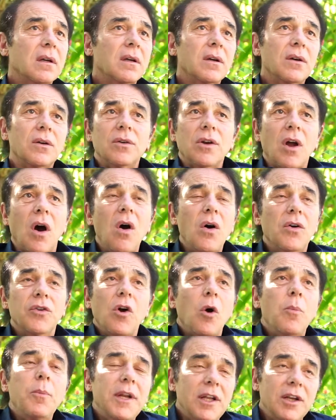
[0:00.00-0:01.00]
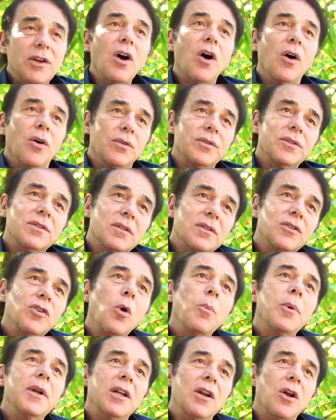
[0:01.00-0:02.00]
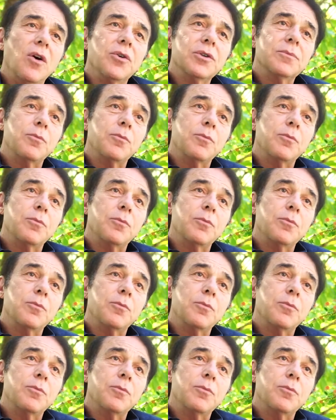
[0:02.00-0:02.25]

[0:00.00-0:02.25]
Who knows? Nobody knows. Nobody knows.